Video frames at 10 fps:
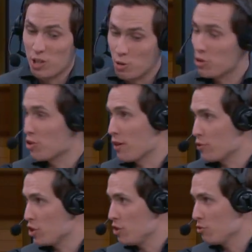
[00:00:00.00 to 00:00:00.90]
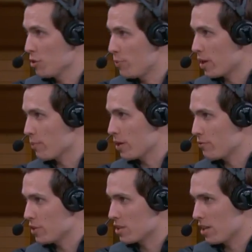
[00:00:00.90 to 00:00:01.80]
good start for G2 in the pick and man
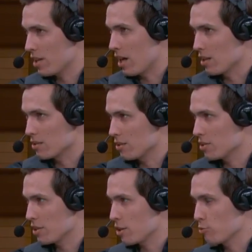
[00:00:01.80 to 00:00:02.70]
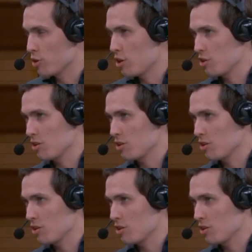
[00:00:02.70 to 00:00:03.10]
phase, getting Alistar in the second rotation.